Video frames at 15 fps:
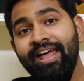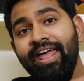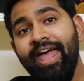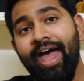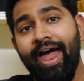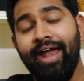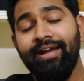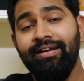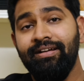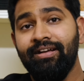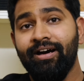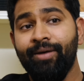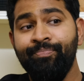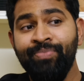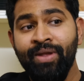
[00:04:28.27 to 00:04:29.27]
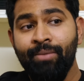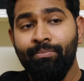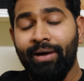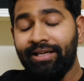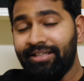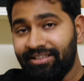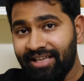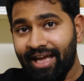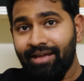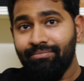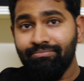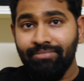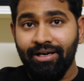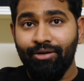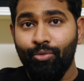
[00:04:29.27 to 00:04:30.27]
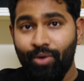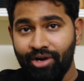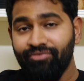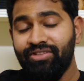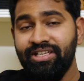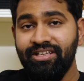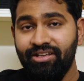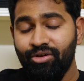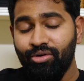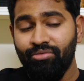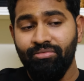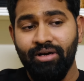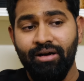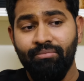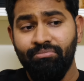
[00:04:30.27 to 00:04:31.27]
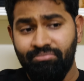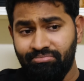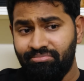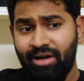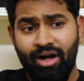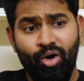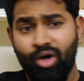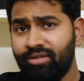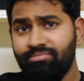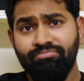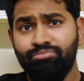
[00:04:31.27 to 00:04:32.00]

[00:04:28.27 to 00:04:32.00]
And by the time one of the or